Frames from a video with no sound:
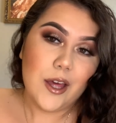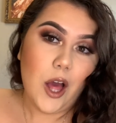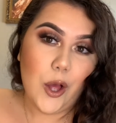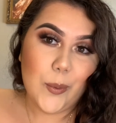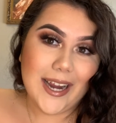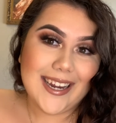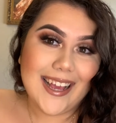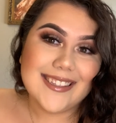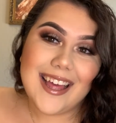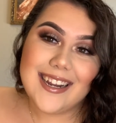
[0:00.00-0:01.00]
Alright
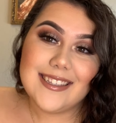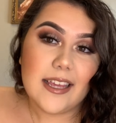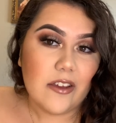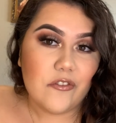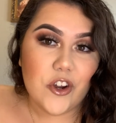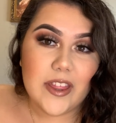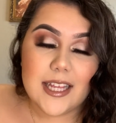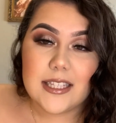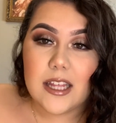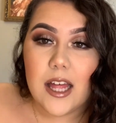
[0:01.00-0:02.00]
guys, that is it for
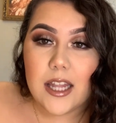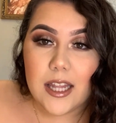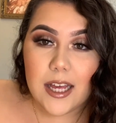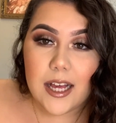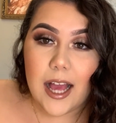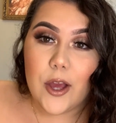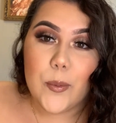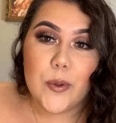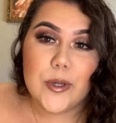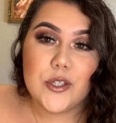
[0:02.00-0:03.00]
this look. I hope
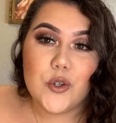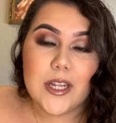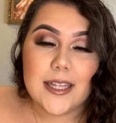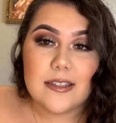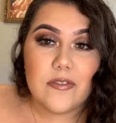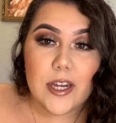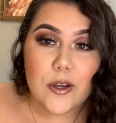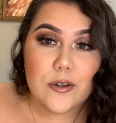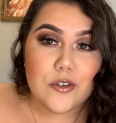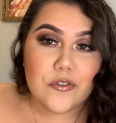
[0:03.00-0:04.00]
you enjoyed this
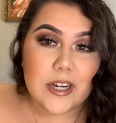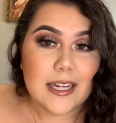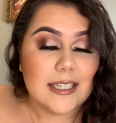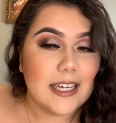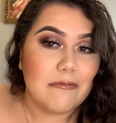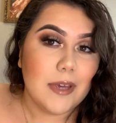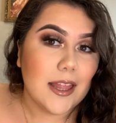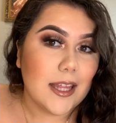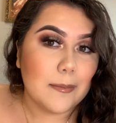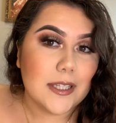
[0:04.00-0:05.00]
video. Don't forget to give me a
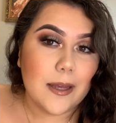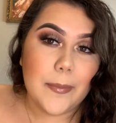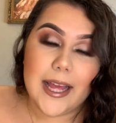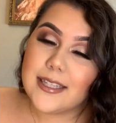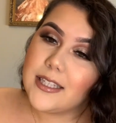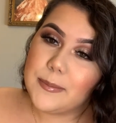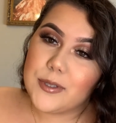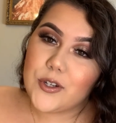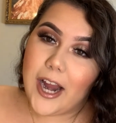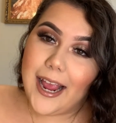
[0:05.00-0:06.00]
thumbs up and
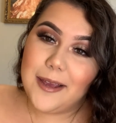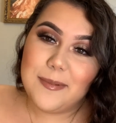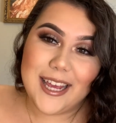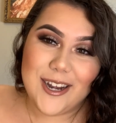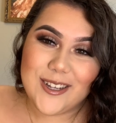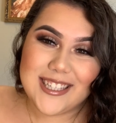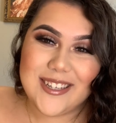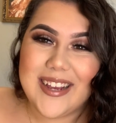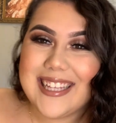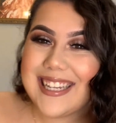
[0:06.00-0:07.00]
subscribe, and I'll see
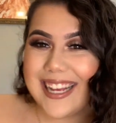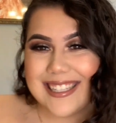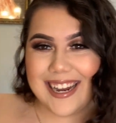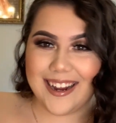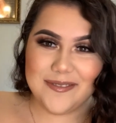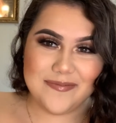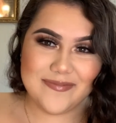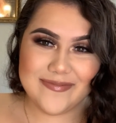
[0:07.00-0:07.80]
you guys next time.